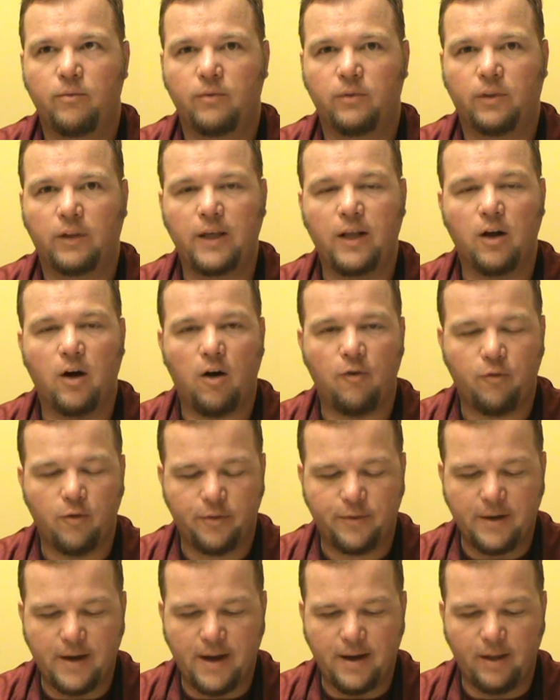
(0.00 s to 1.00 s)
lead off
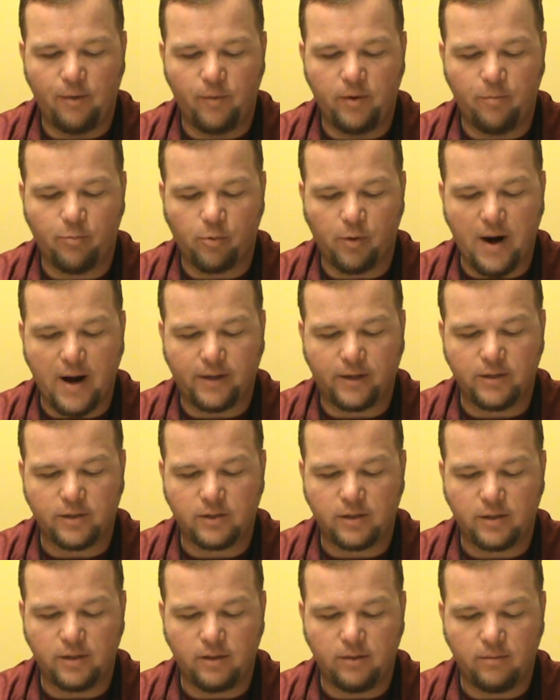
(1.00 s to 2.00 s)
with that. And we
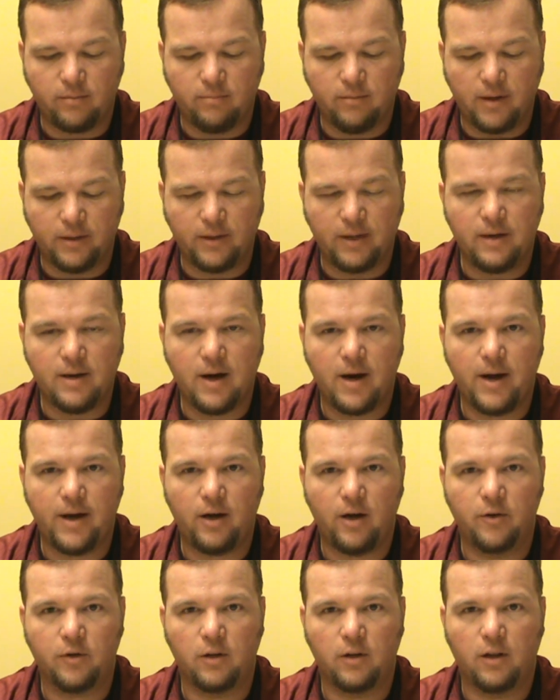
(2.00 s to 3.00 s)
practiced Monday
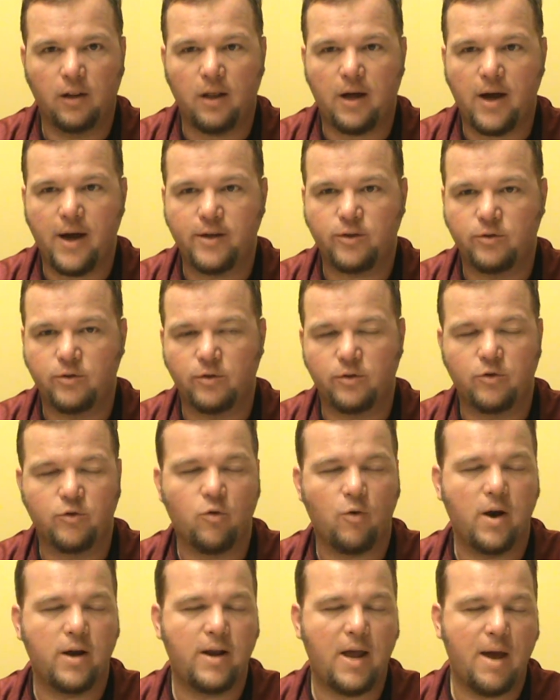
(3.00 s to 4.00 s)
night under the lights. It was a
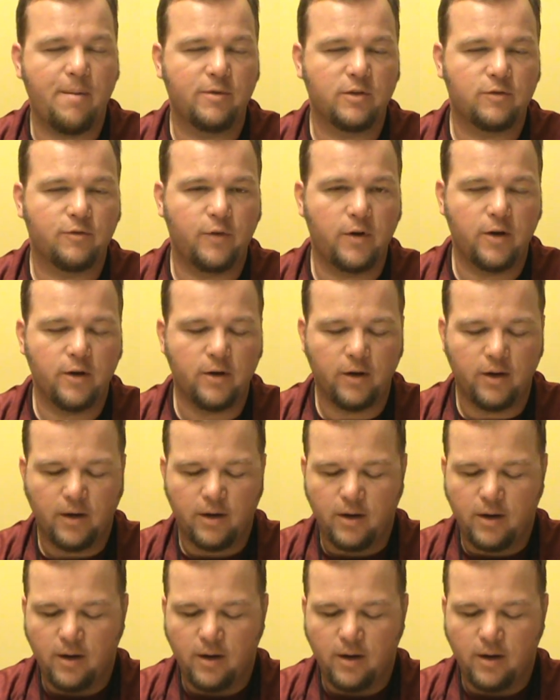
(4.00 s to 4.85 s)
great atmosphere,